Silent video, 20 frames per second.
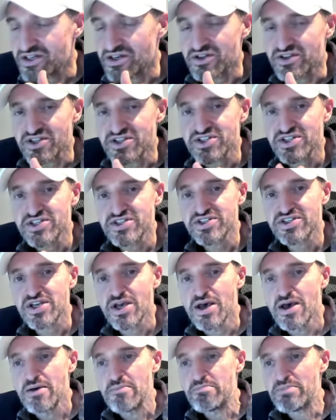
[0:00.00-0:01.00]
You know, this is
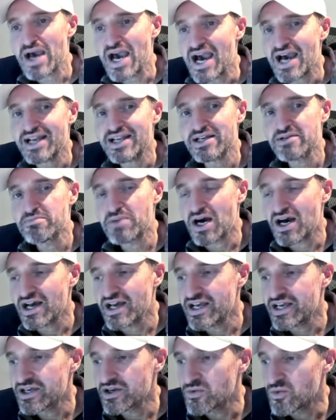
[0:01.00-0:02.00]
panic
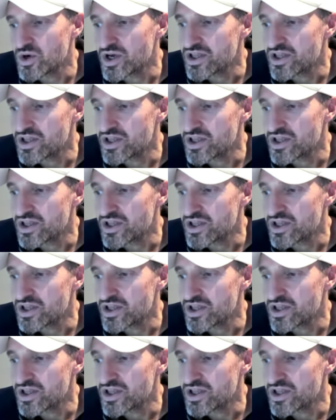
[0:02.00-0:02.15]
buying